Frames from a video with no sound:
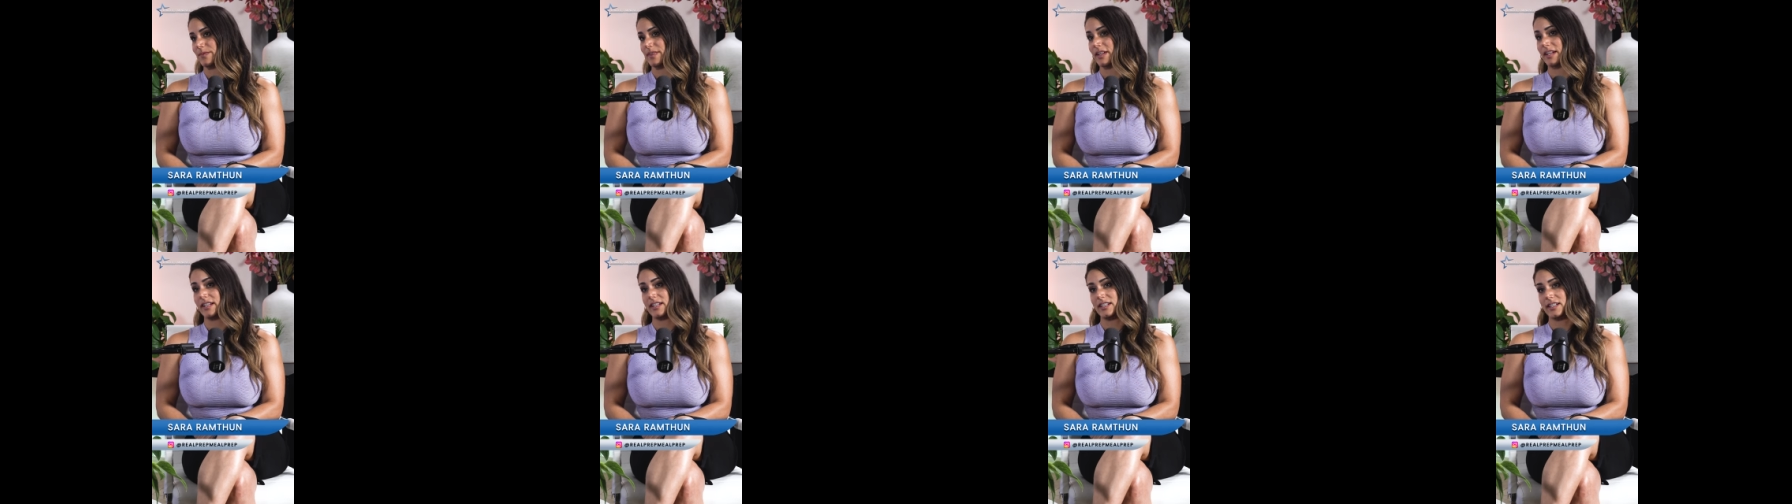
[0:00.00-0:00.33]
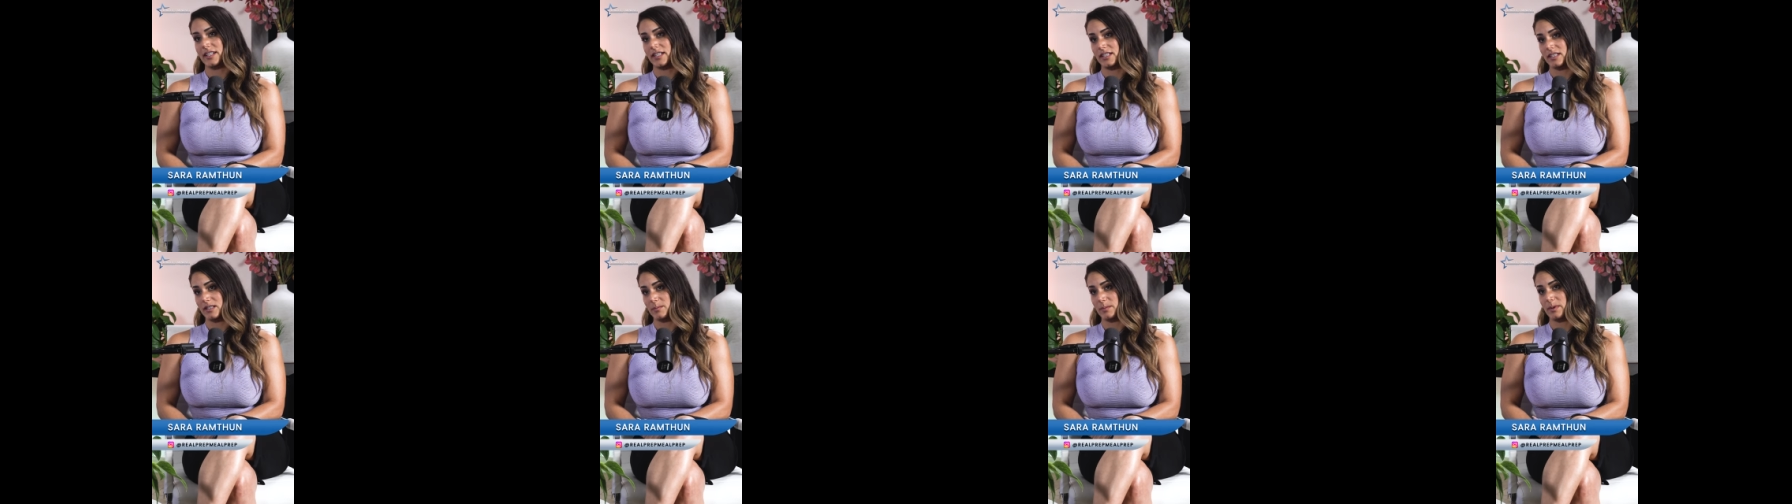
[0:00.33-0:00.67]
and
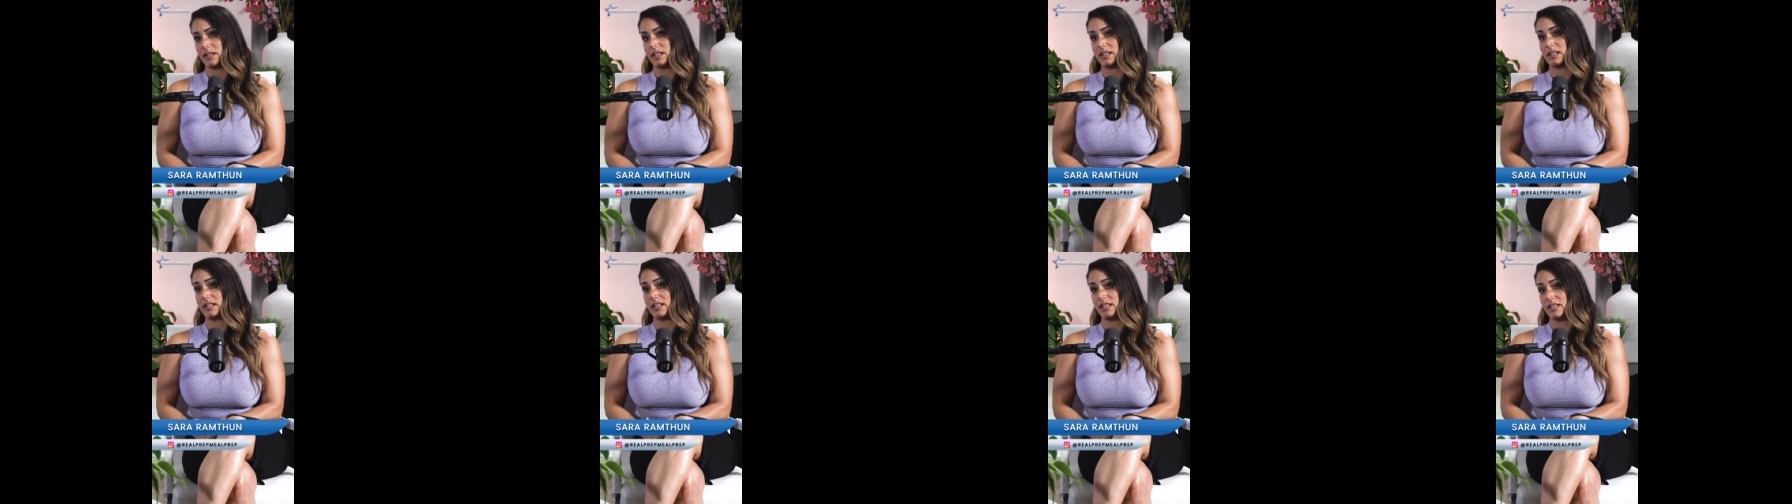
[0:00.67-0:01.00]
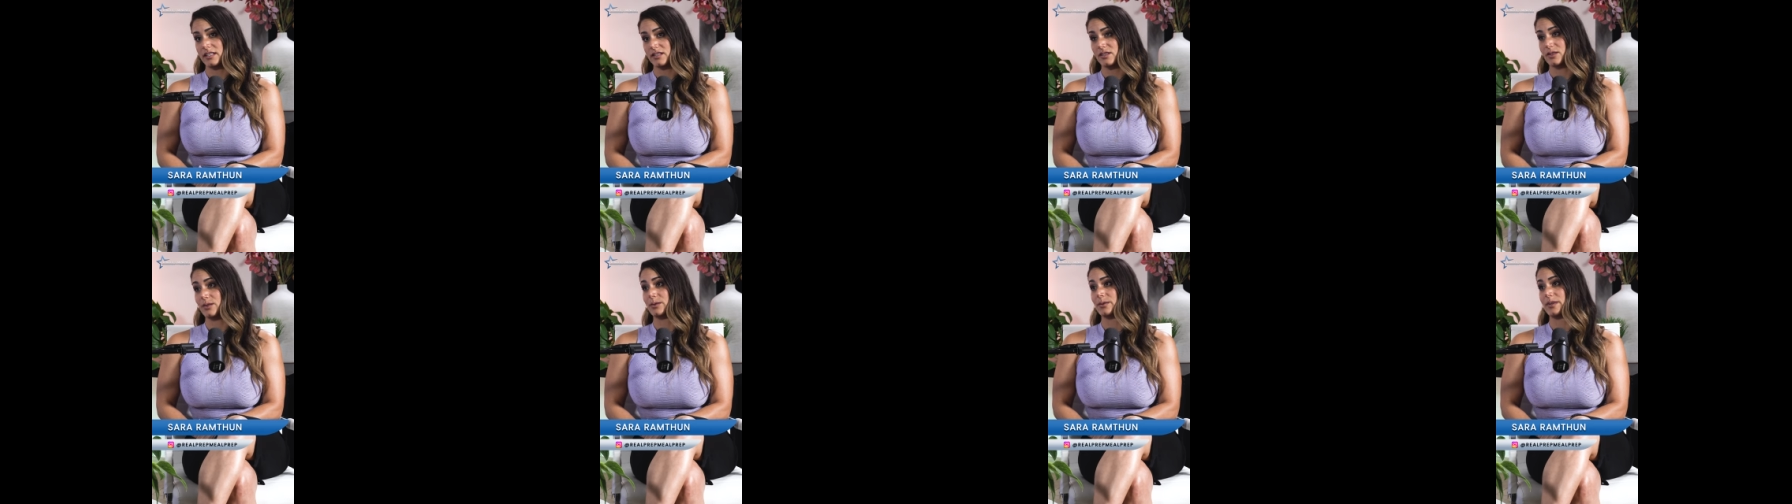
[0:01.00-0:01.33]
he's been,
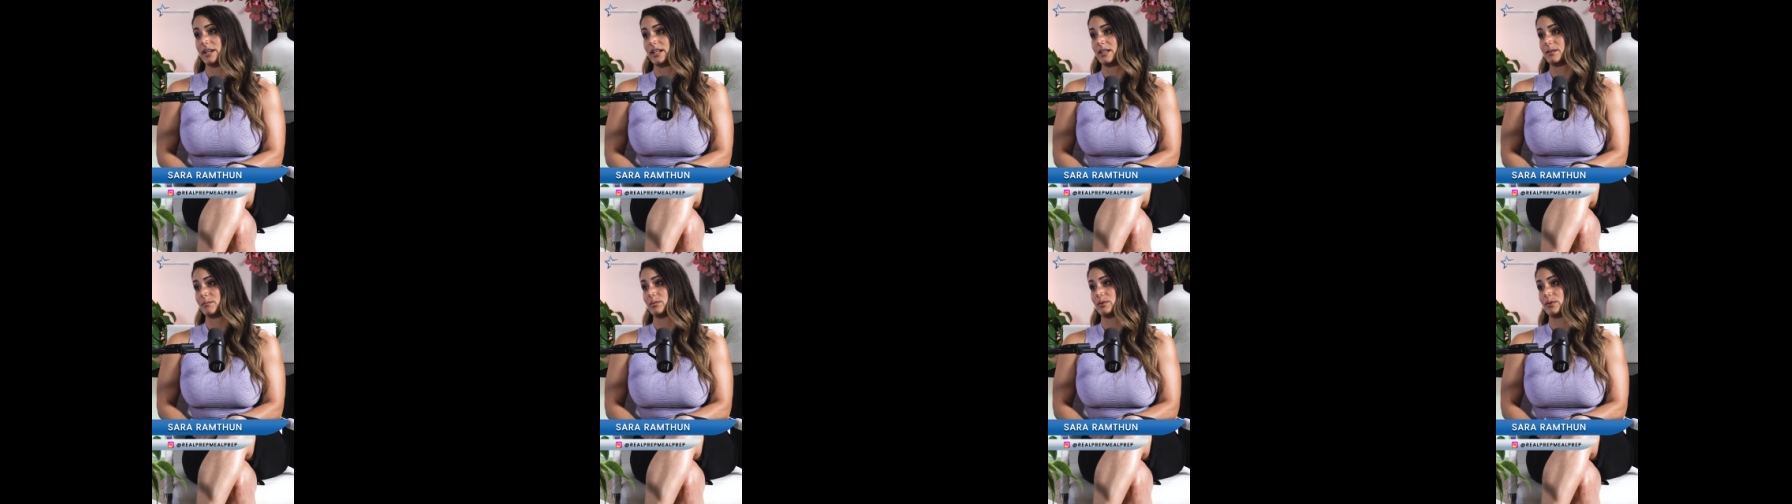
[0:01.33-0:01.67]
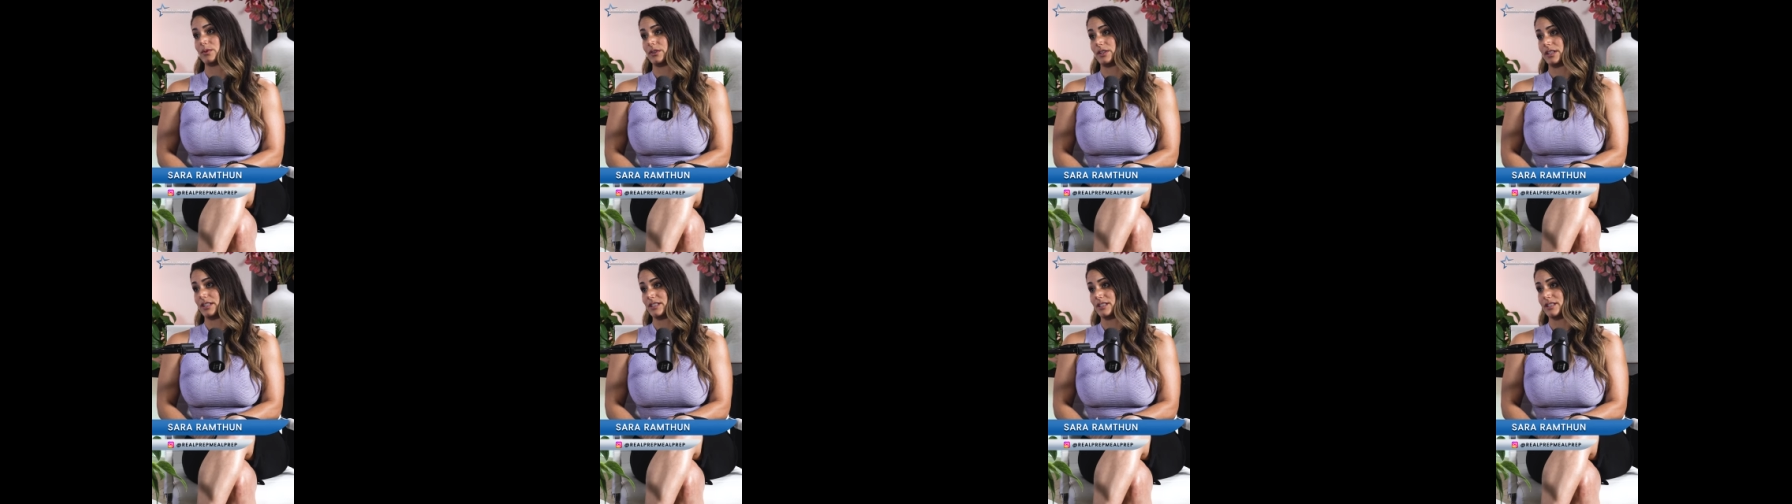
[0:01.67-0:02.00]
he's a great
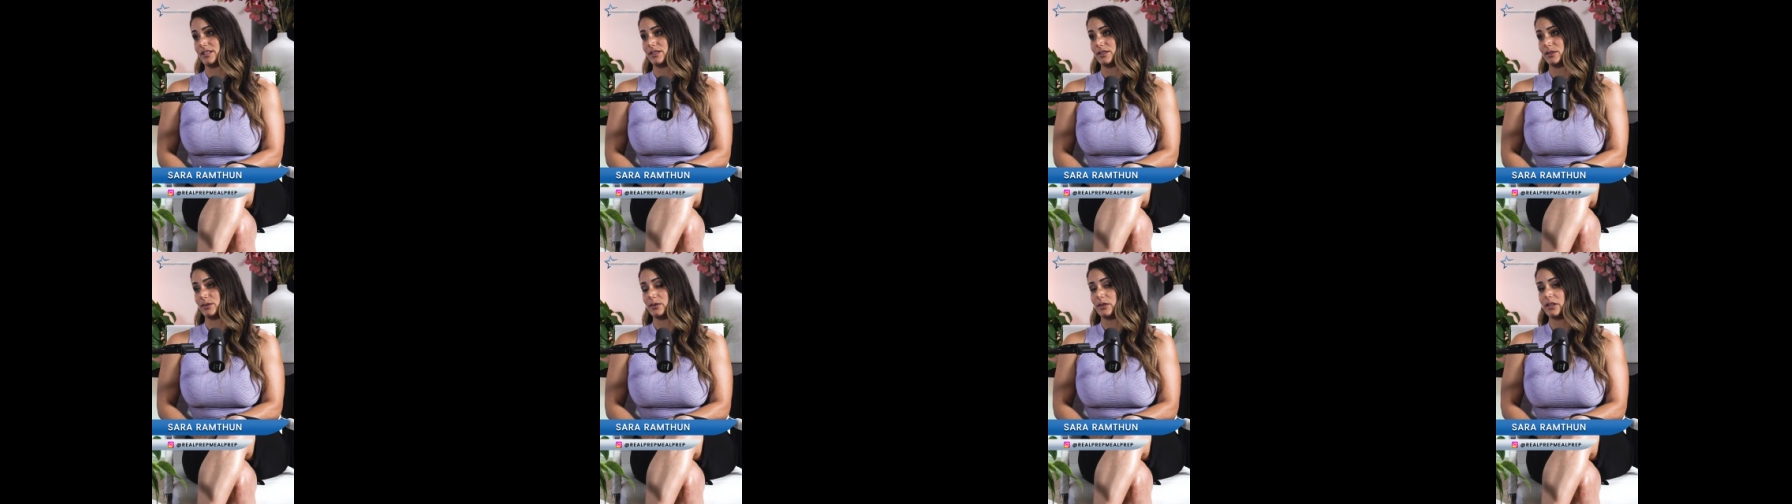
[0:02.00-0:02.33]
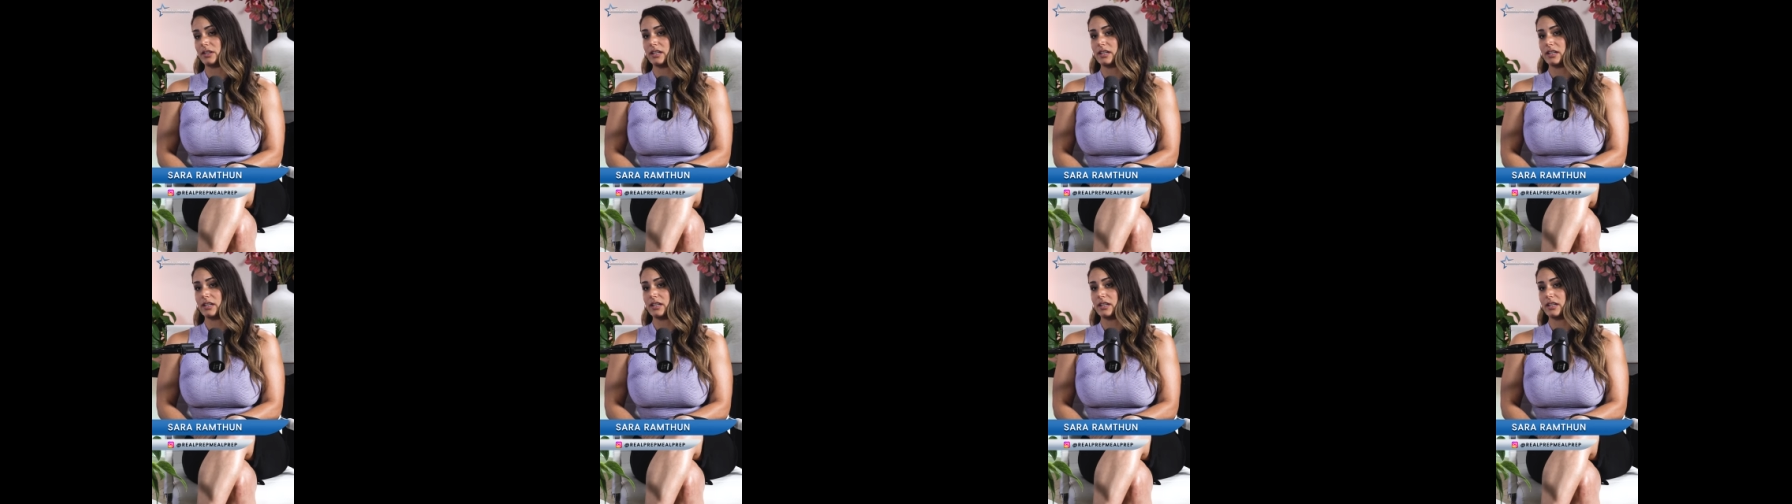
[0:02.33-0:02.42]
employee too.